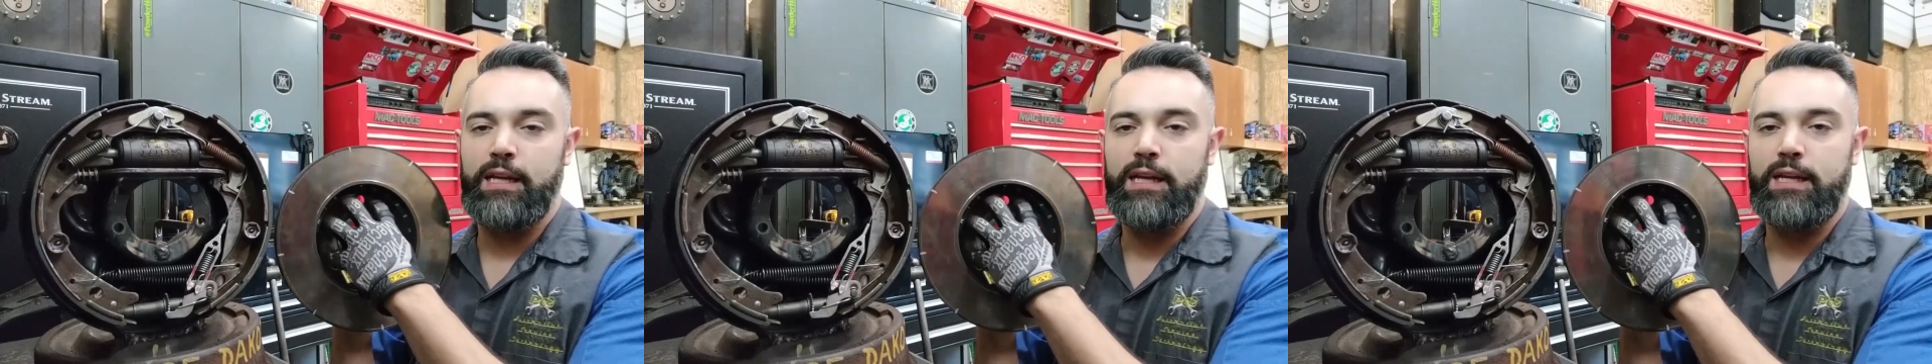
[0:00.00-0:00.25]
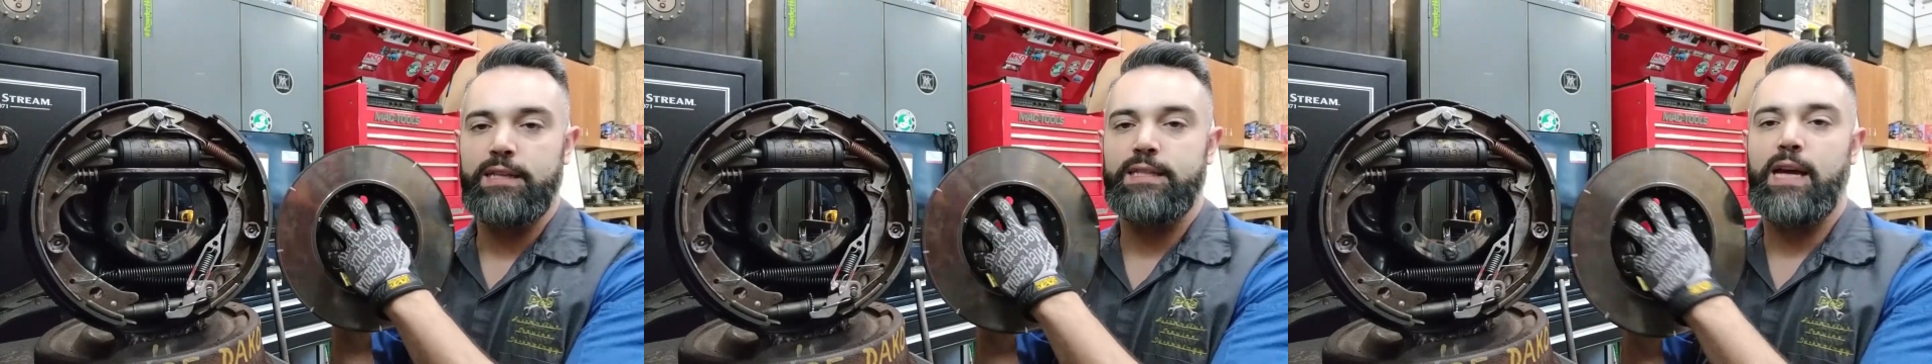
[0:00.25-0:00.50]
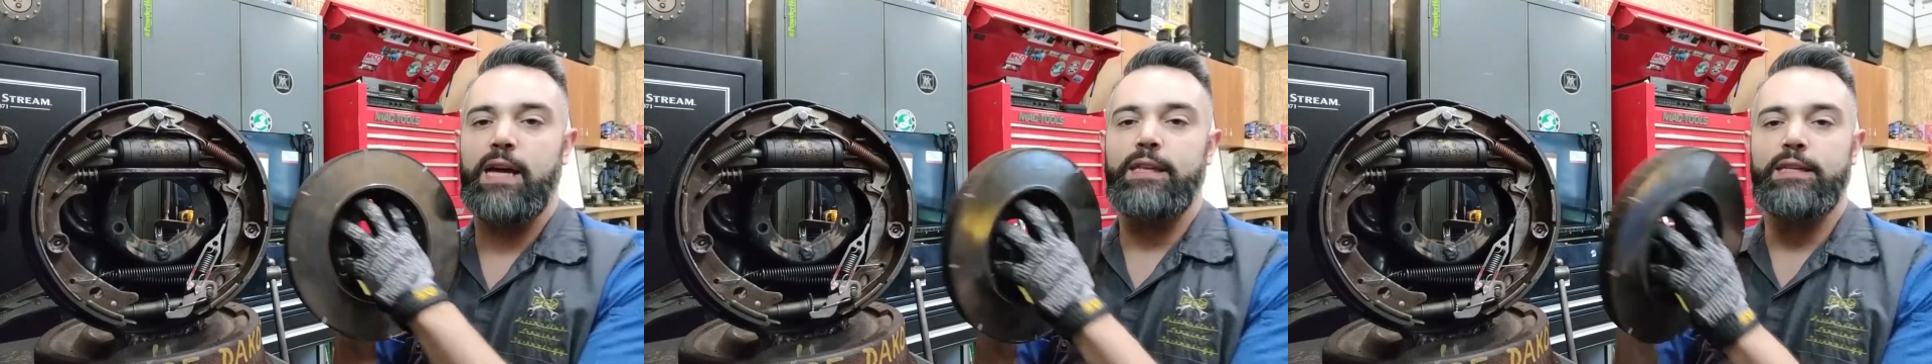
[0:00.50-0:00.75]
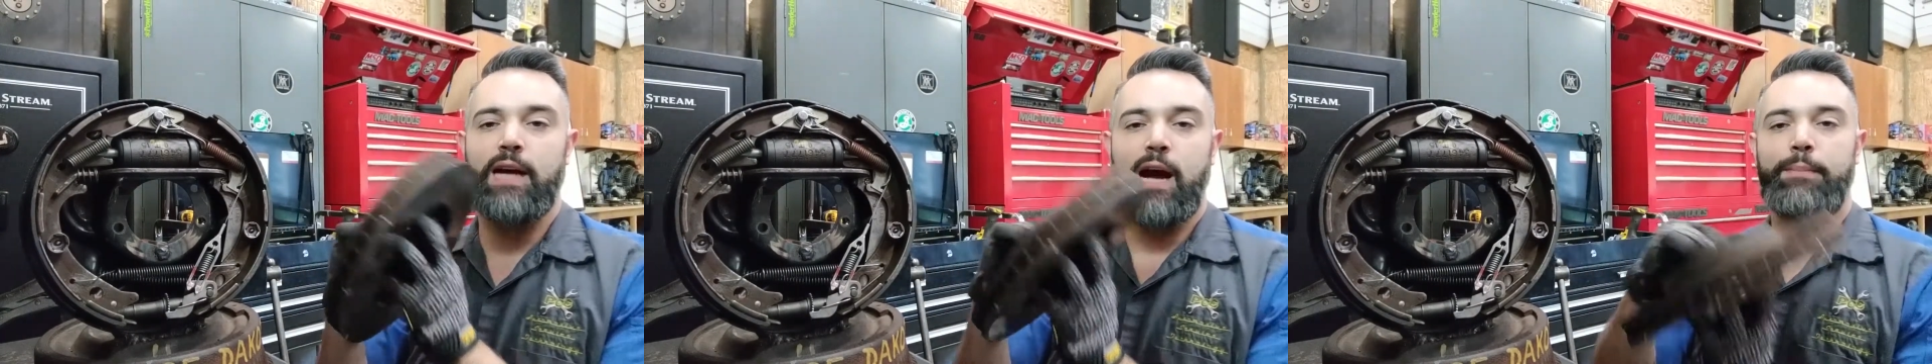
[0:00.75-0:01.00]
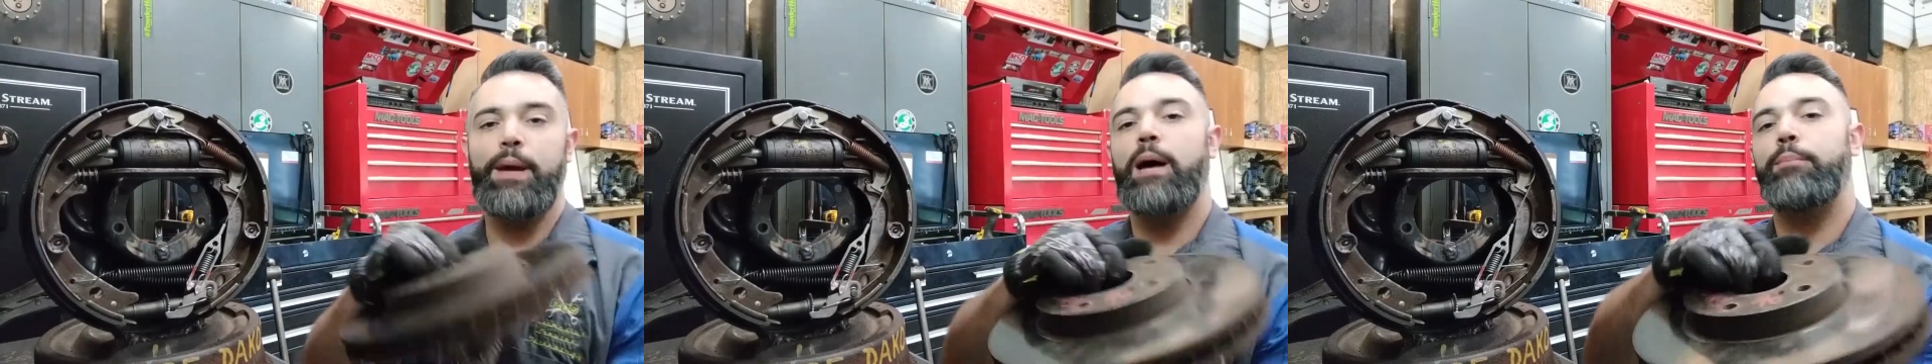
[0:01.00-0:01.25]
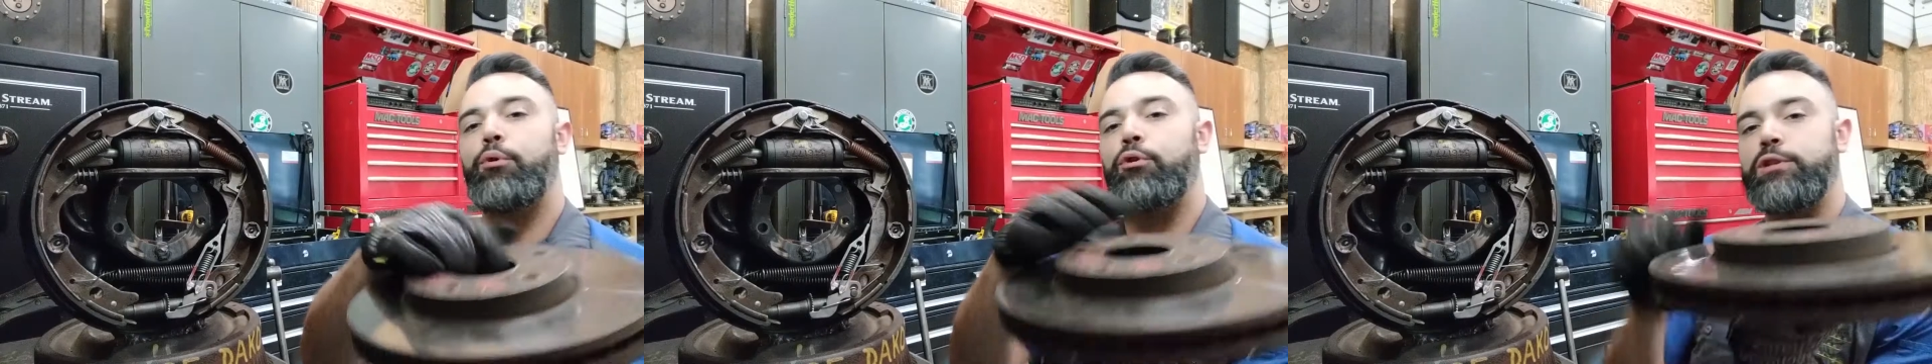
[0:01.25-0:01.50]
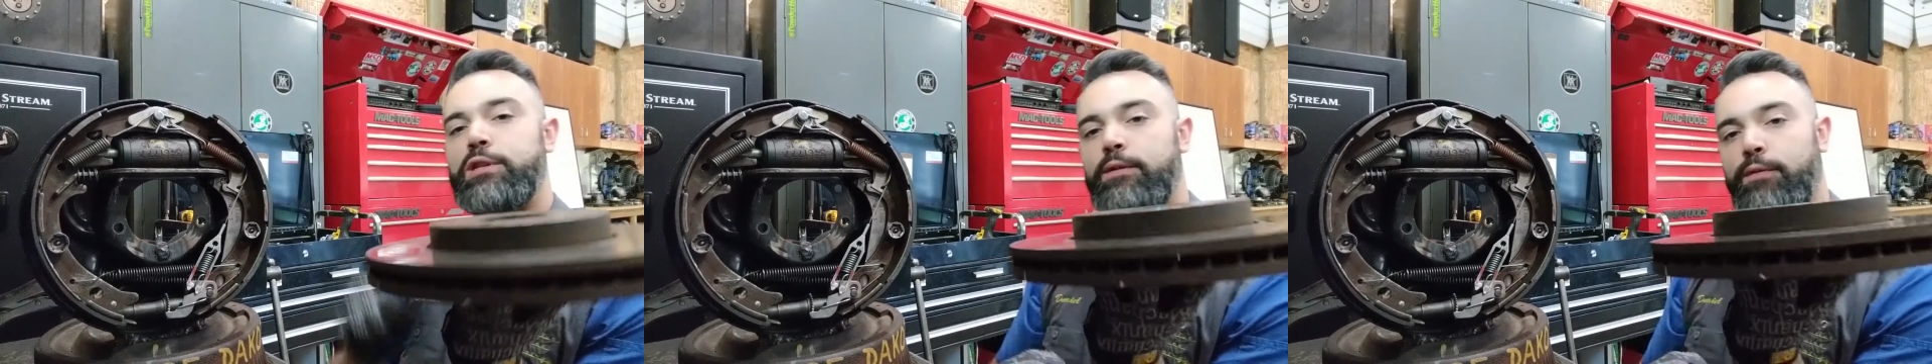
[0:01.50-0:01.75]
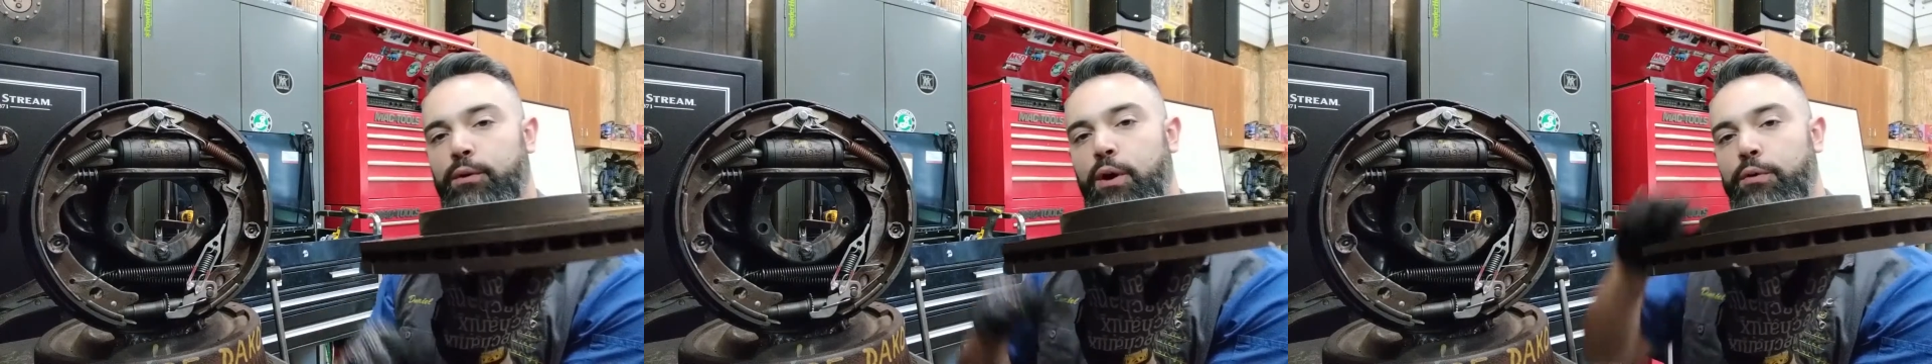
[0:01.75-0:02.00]
inside the top hat portion
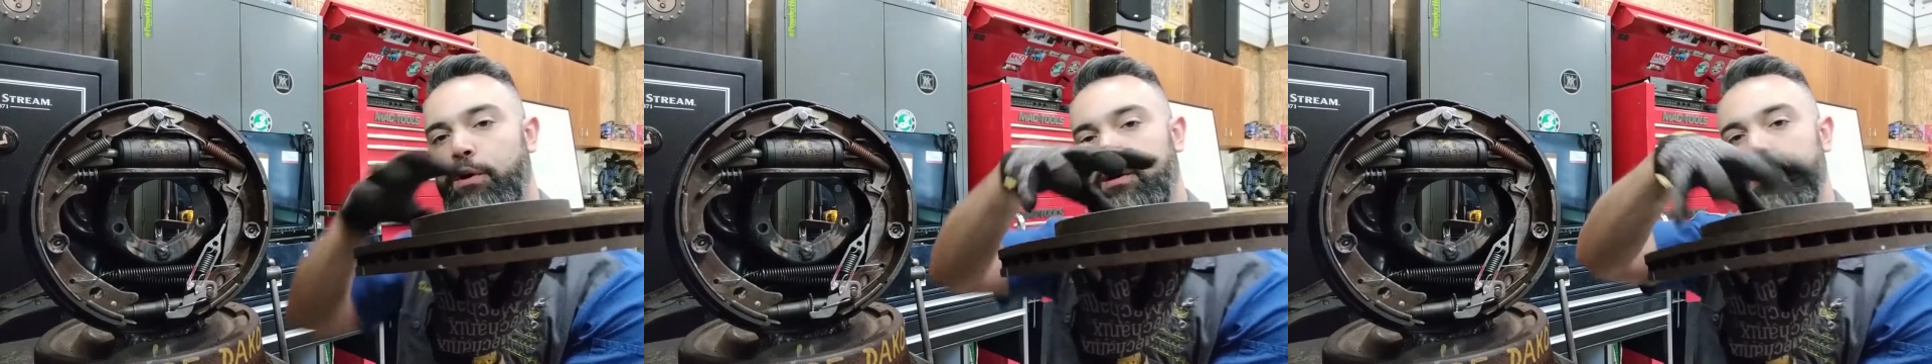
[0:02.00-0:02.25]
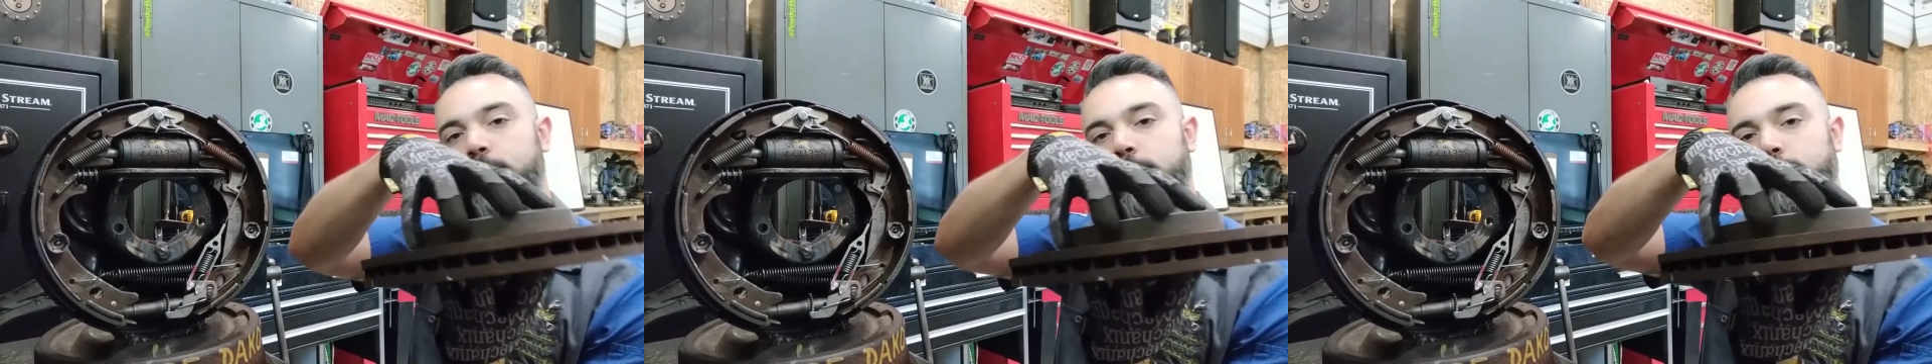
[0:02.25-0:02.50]
of a rotor.